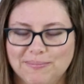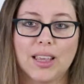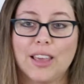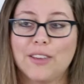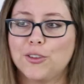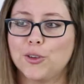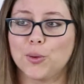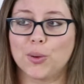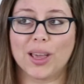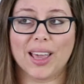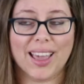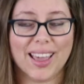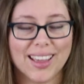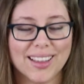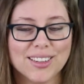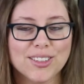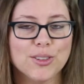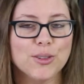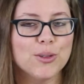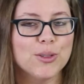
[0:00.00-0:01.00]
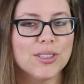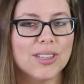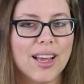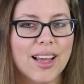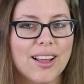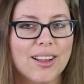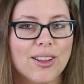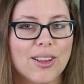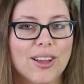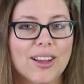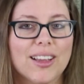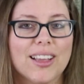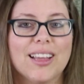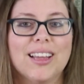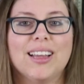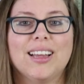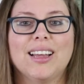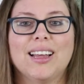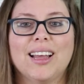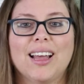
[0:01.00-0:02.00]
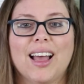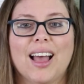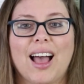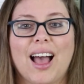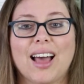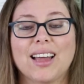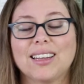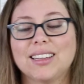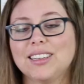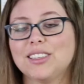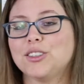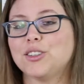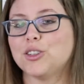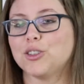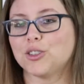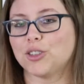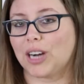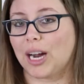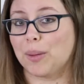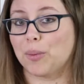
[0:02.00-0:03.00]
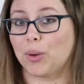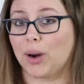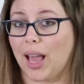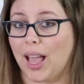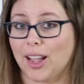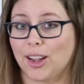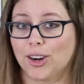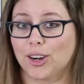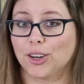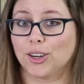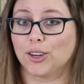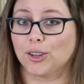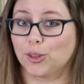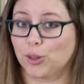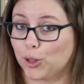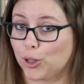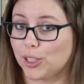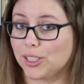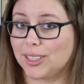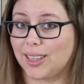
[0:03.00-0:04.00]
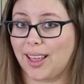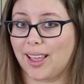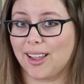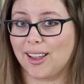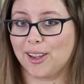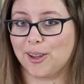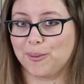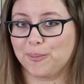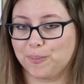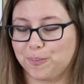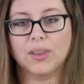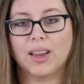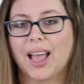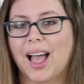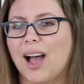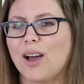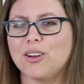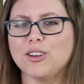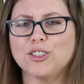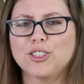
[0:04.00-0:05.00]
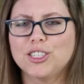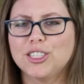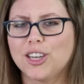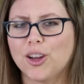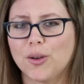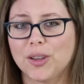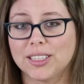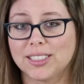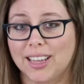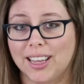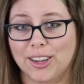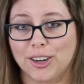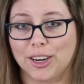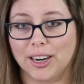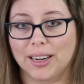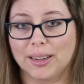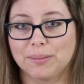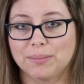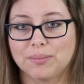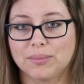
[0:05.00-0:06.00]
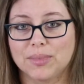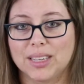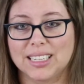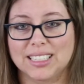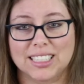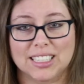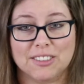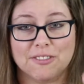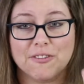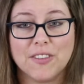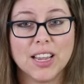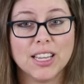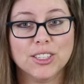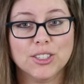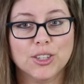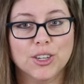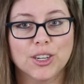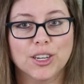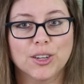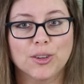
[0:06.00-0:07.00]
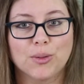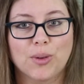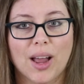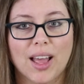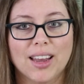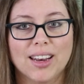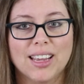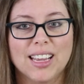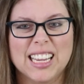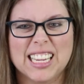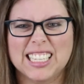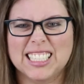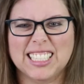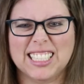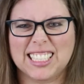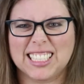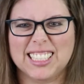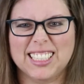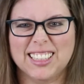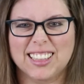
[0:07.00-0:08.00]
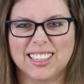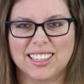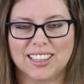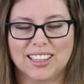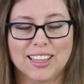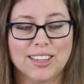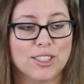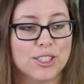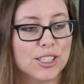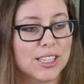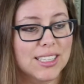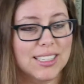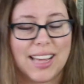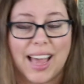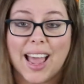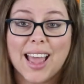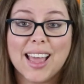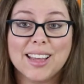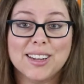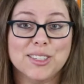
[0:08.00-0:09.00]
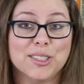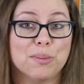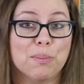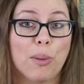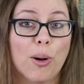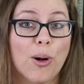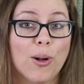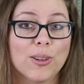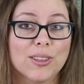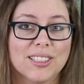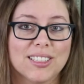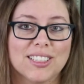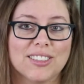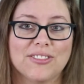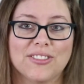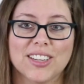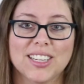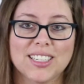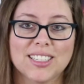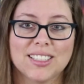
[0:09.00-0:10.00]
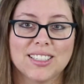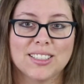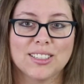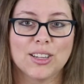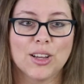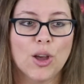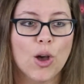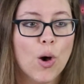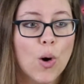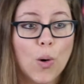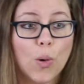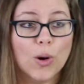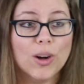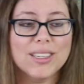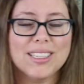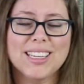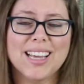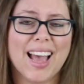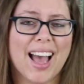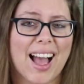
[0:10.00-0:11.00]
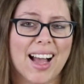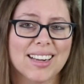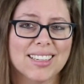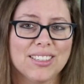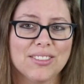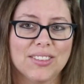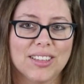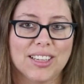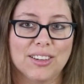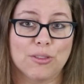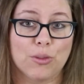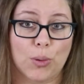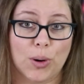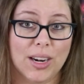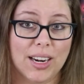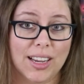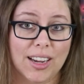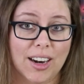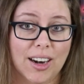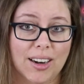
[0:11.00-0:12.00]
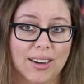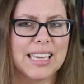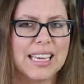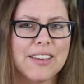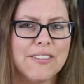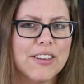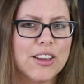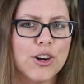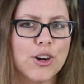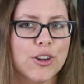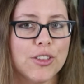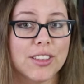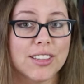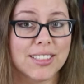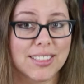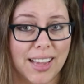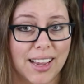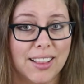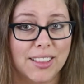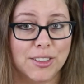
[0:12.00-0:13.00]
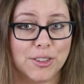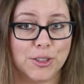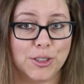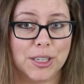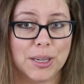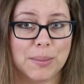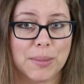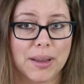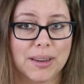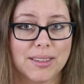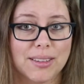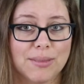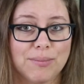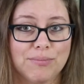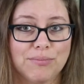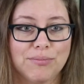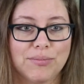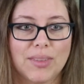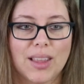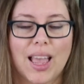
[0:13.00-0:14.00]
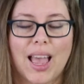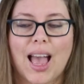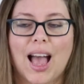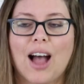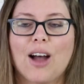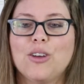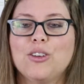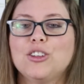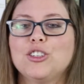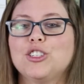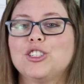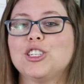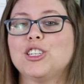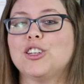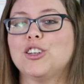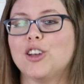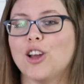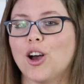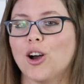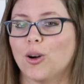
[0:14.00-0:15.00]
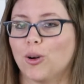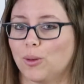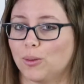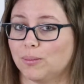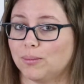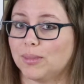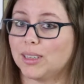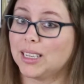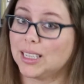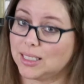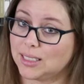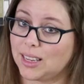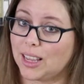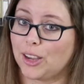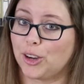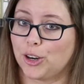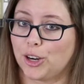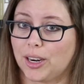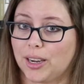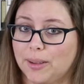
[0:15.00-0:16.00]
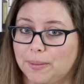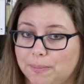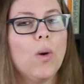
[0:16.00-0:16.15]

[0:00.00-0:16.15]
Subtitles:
If you can't use dialogue, at least describe what anger looks like. How does she know he's angry? Is his face turning red, his teeth clenched, his hands balled into fists, or is he actively avoiding her, giving her the silent treatment? How does she know he's angry?